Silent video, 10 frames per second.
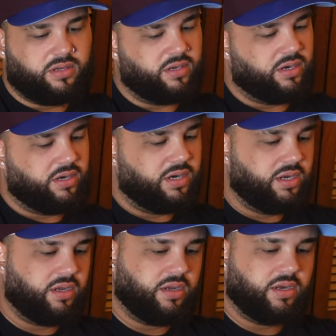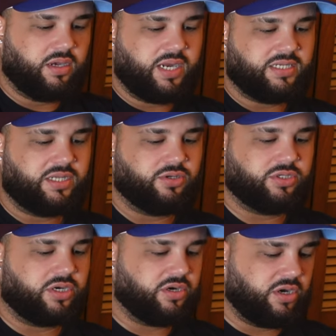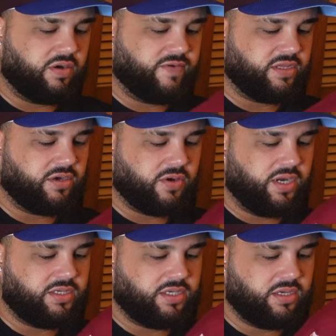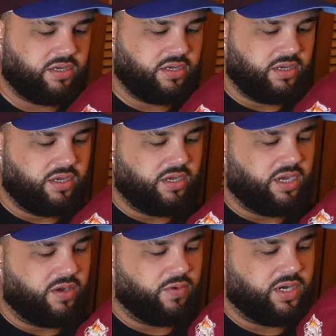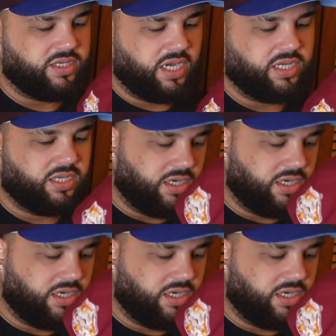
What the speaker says: Alright. Nice little sort of curve. Nothing crazy. I'm going to take it to